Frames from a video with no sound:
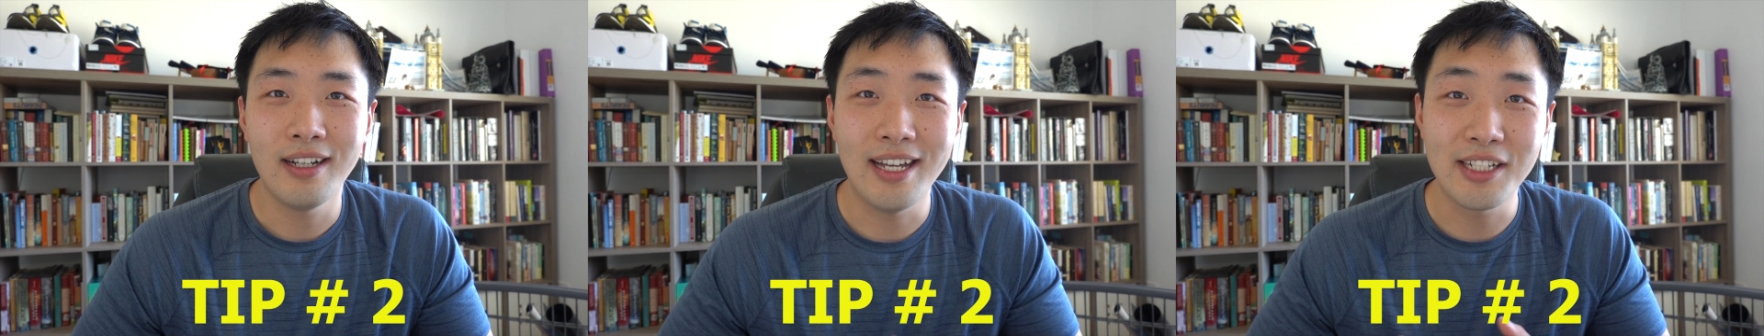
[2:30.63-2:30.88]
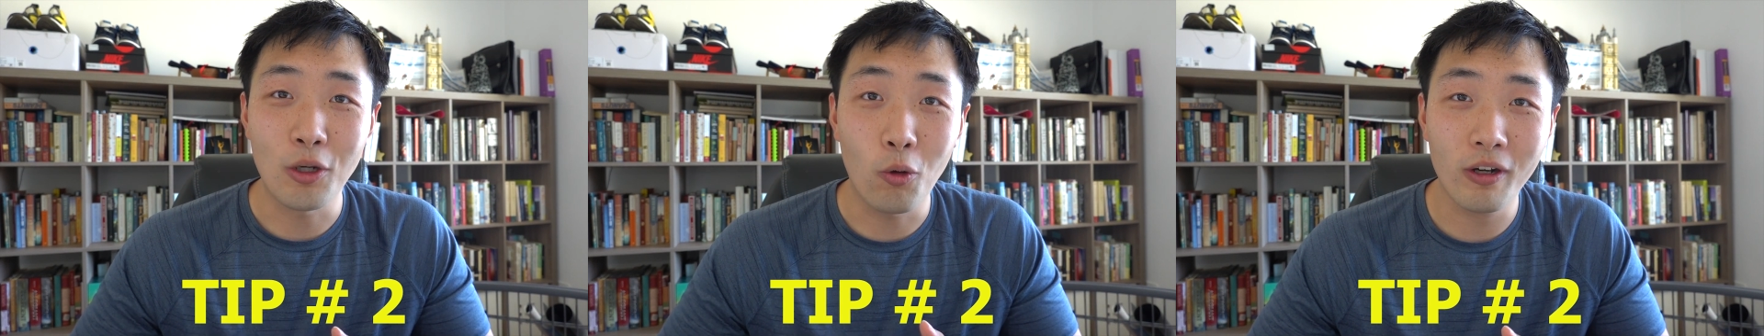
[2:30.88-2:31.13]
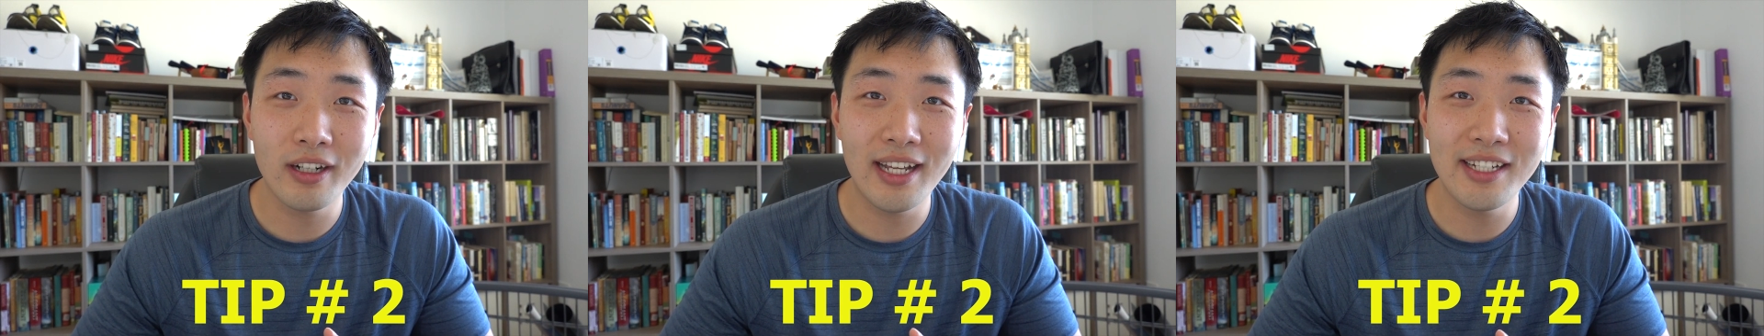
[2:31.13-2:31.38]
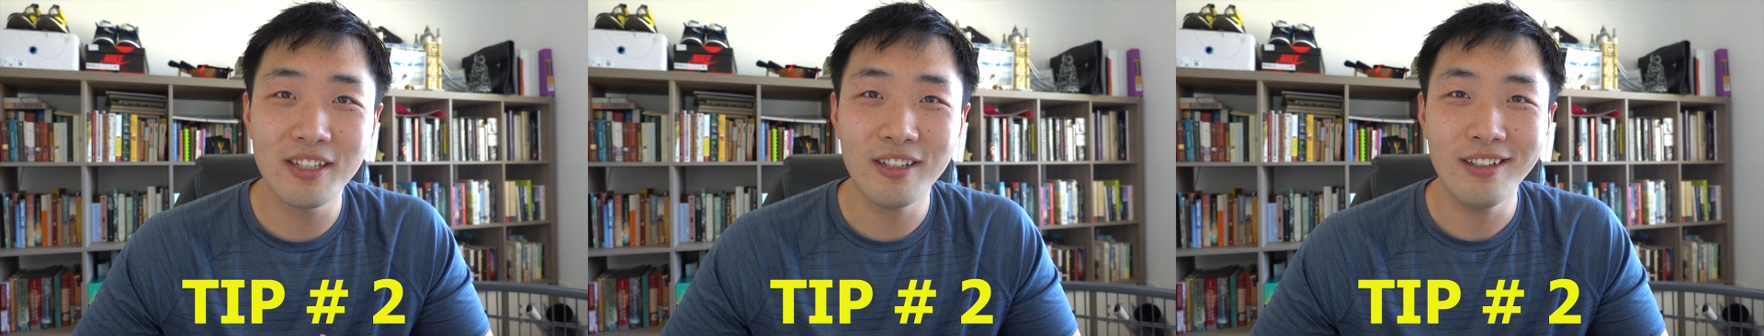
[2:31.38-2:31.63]
as an
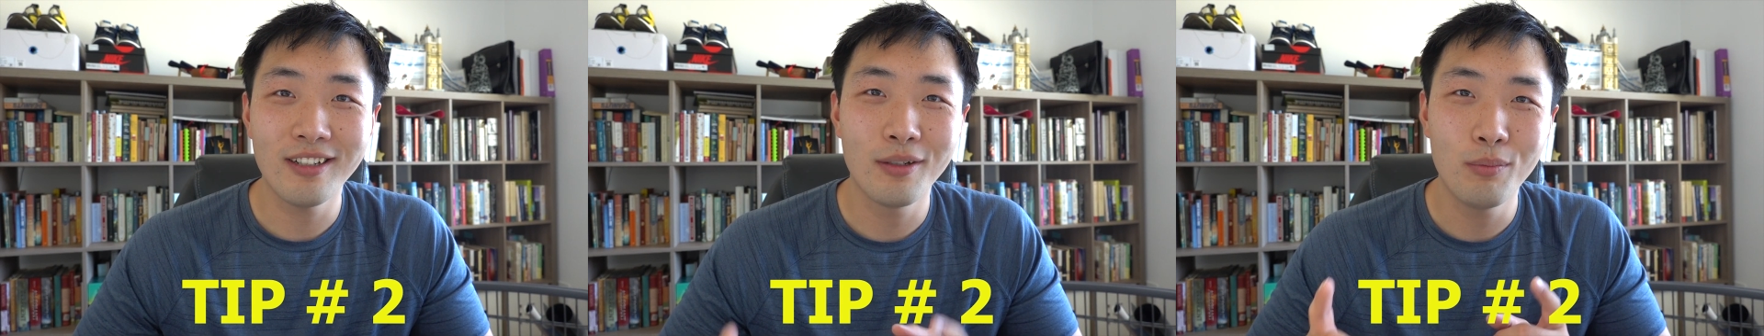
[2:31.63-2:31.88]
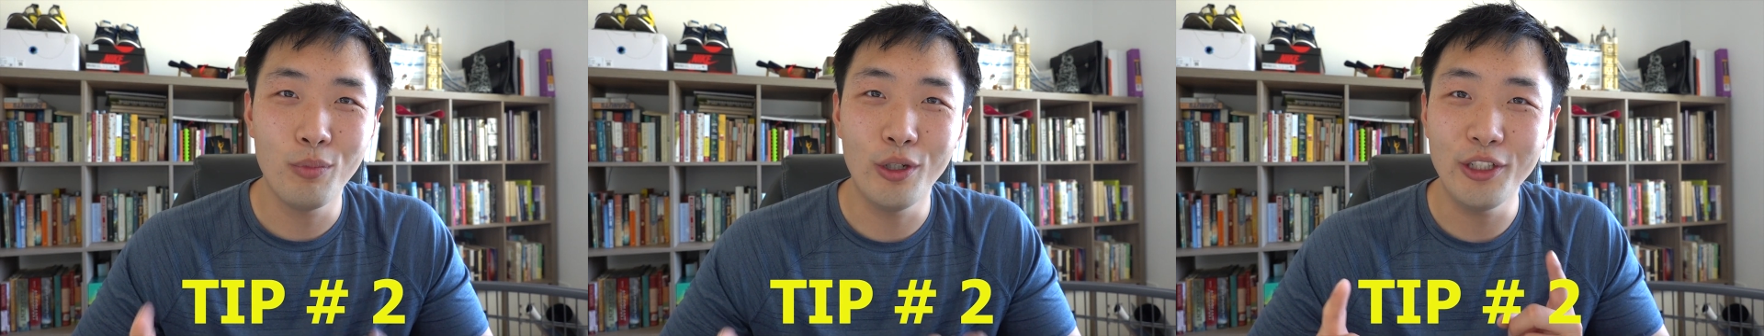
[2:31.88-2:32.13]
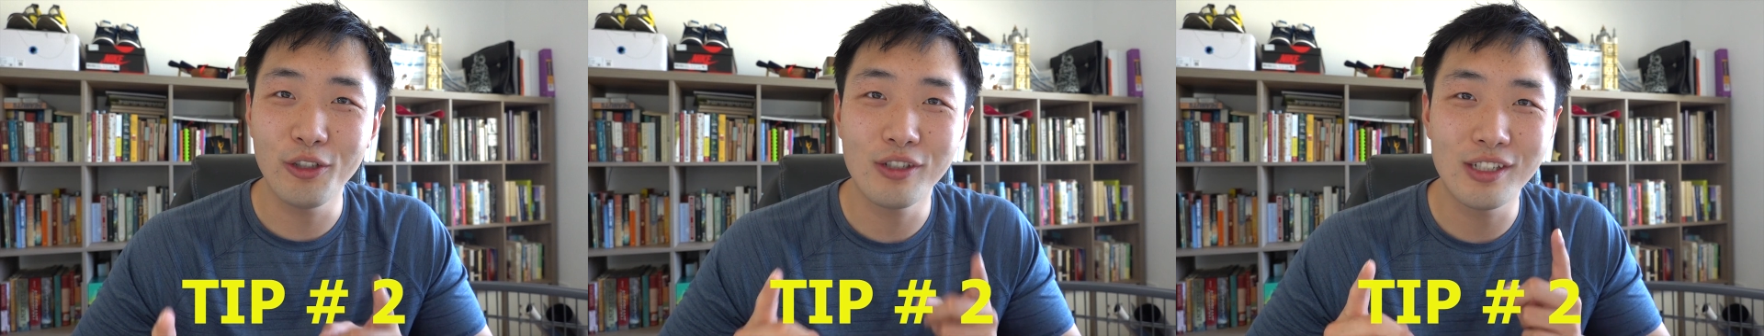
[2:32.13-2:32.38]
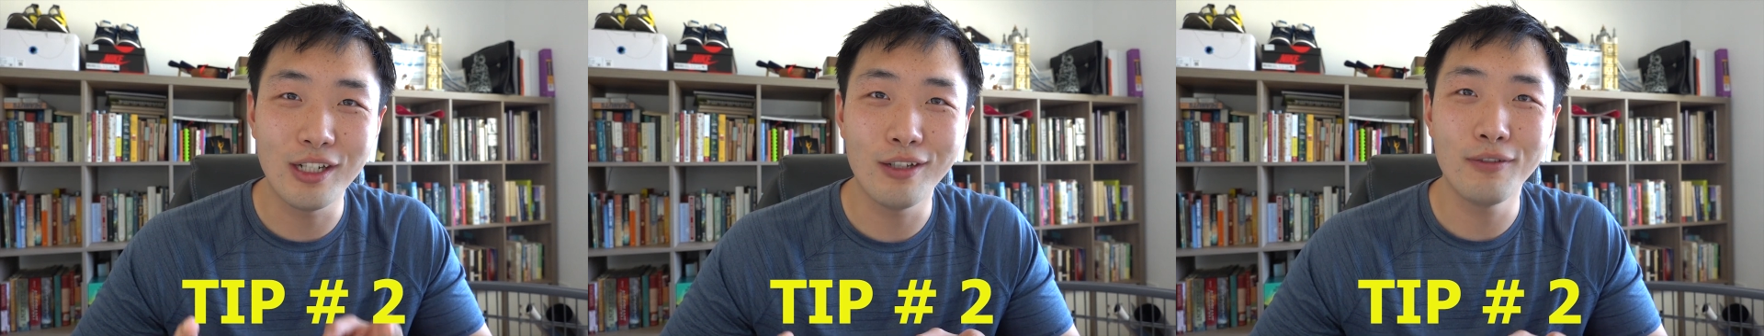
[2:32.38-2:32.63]
organizer, put
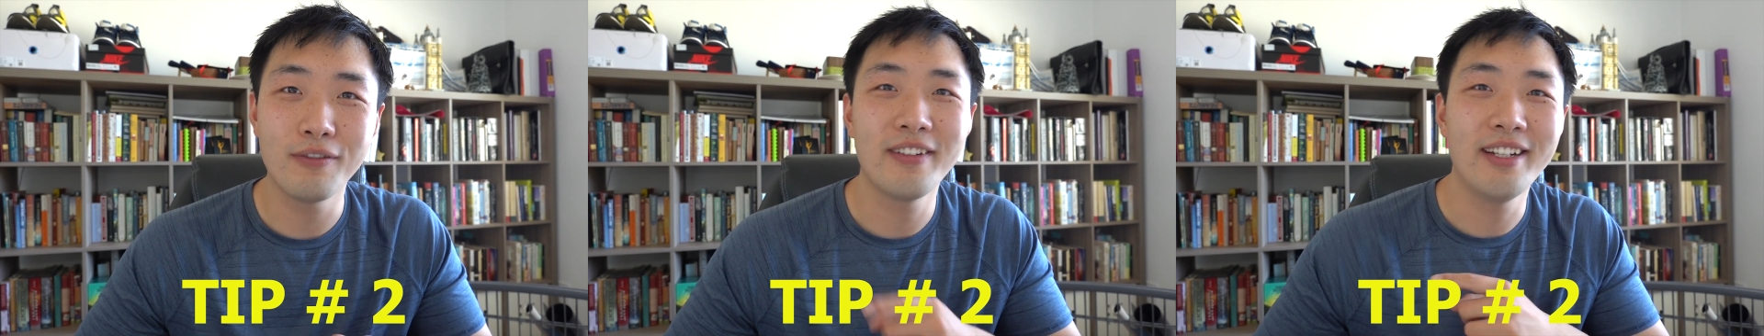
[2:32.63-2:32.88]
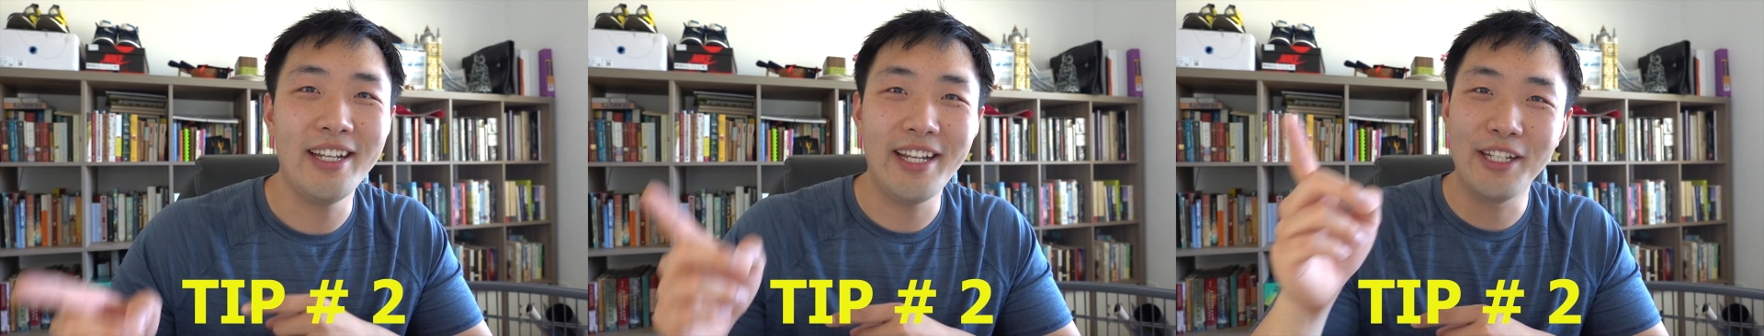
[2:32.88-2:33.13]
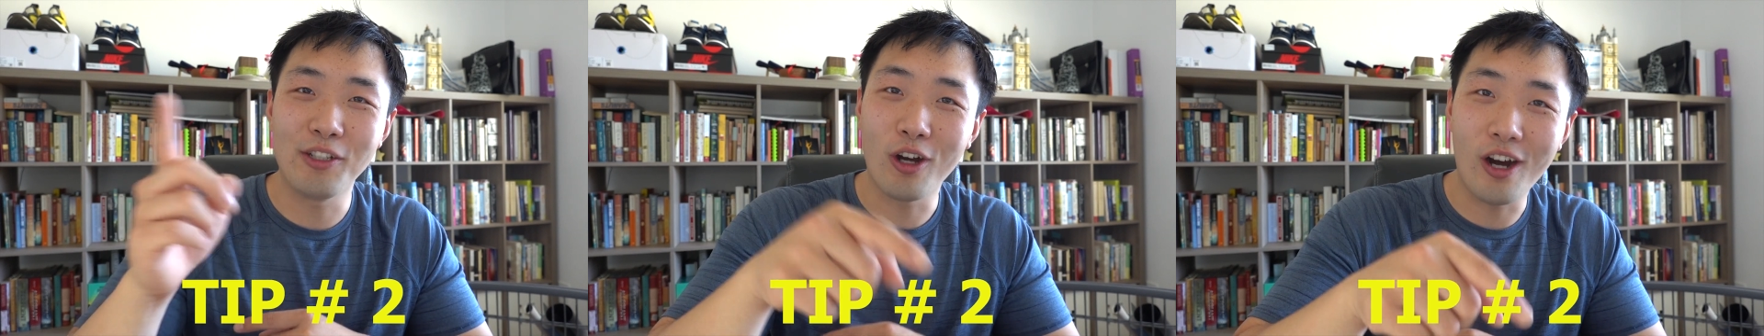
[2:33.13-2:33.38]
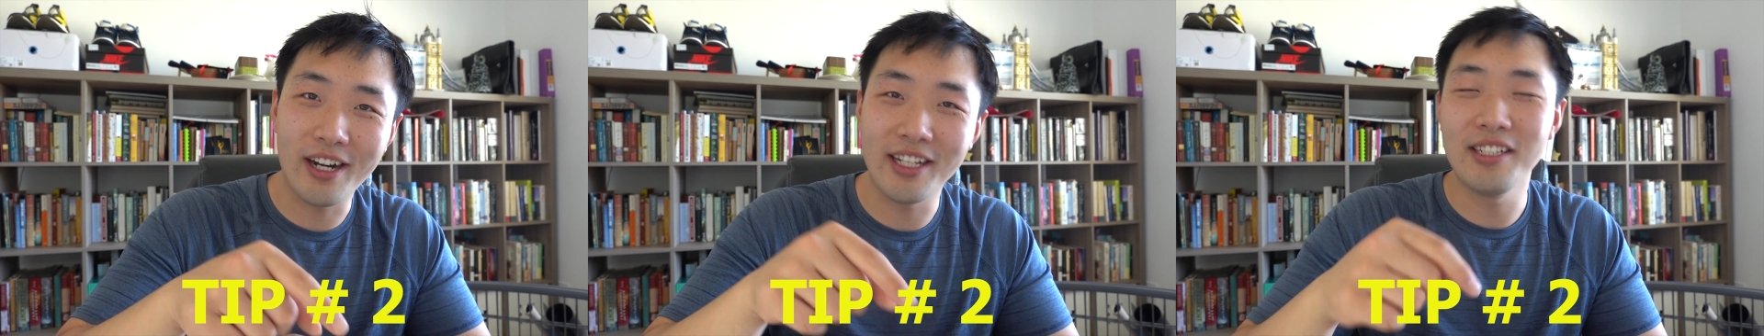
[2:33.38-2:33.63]
yourself in your
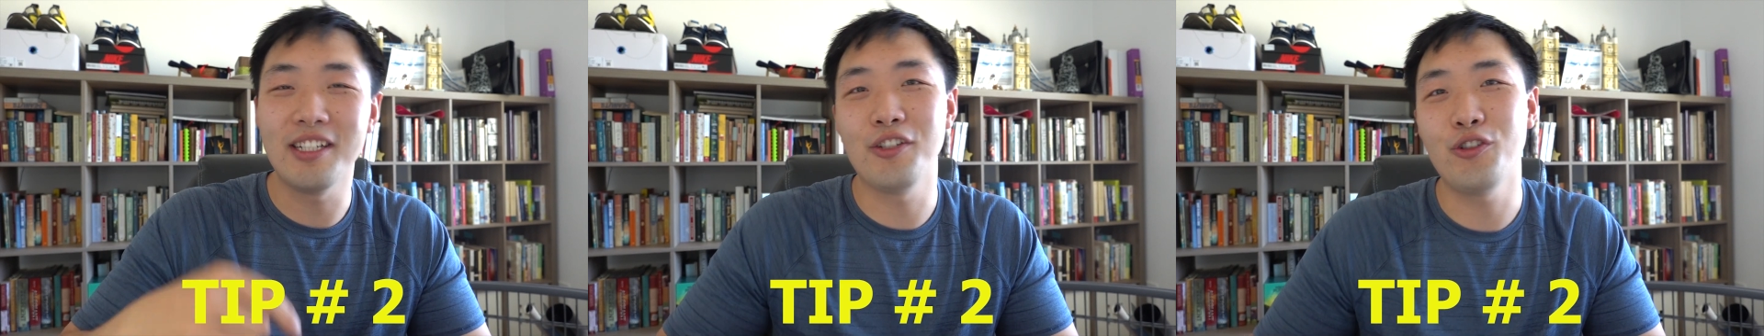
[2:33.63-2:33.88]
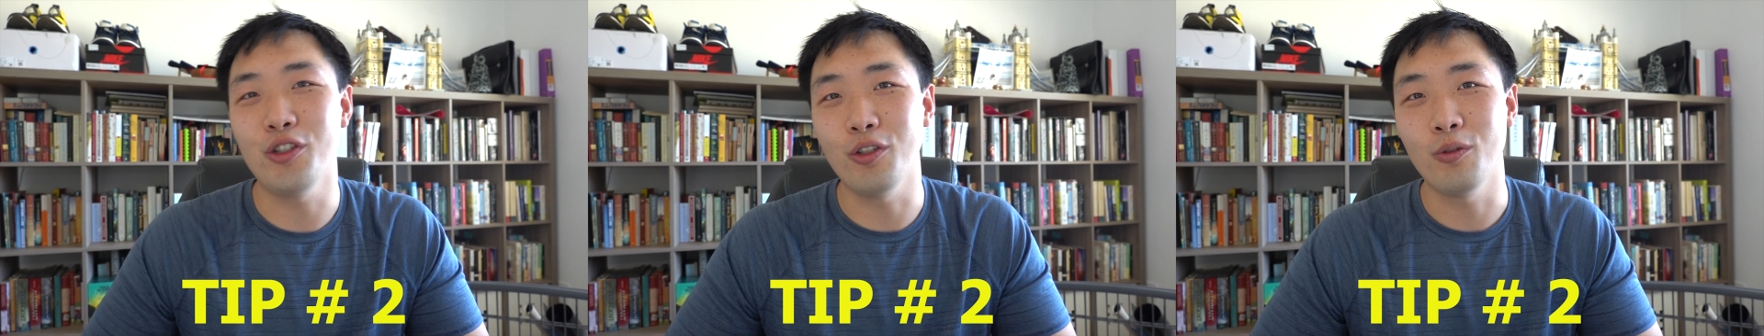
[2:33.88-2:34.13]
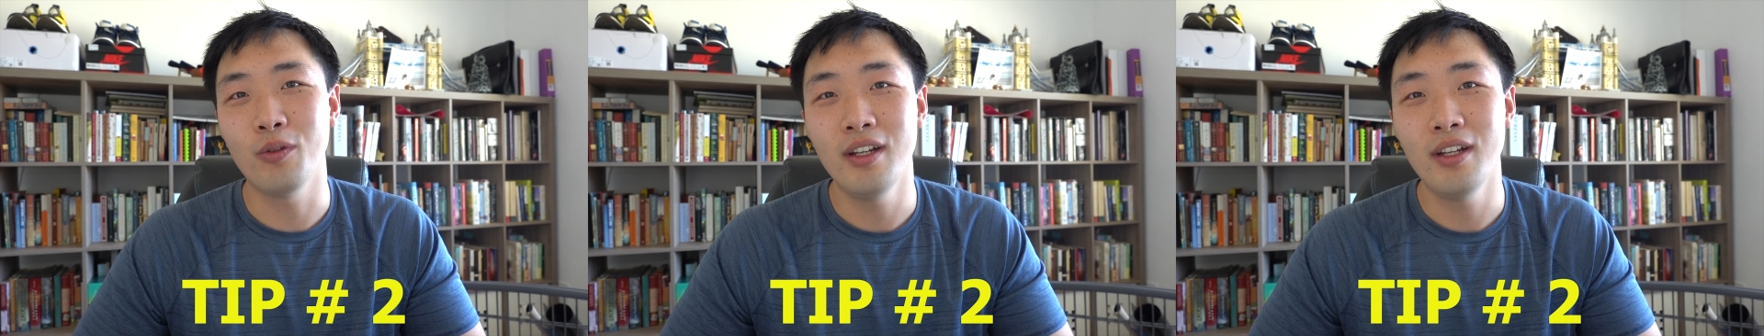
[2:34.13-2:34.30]
audience's shoe.